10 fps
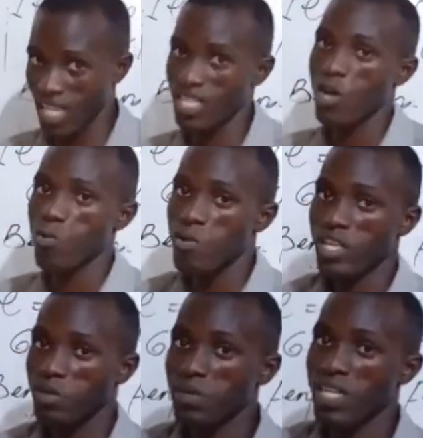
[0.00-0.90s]
charge, we
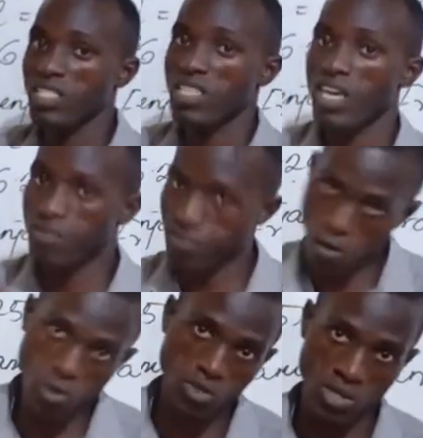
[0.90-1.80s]
experience a
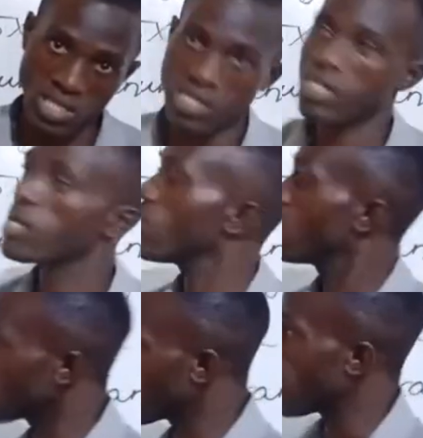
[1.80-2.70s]
force on it.
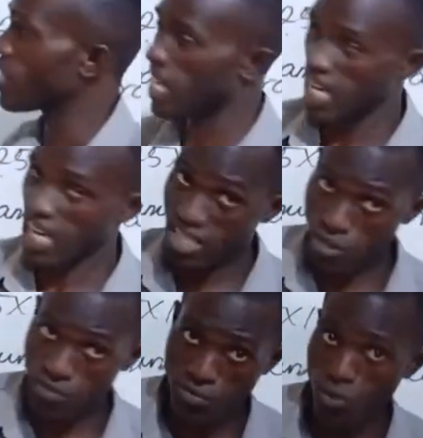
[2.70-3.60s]
So that is an
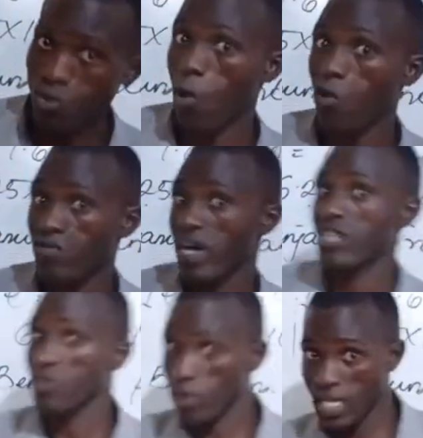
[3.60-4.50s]
electric field of
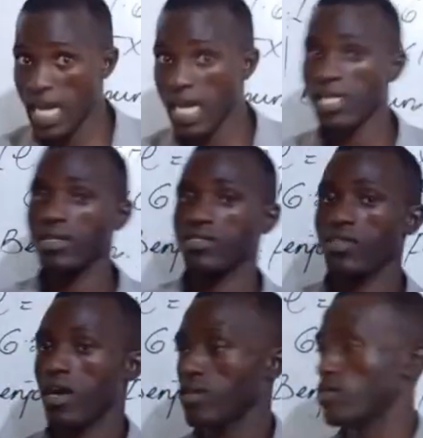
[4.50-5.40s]
another
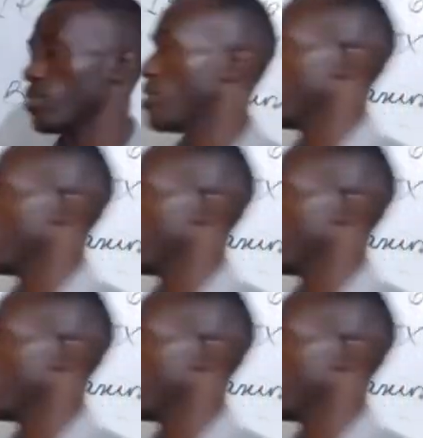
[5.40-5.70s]
charge.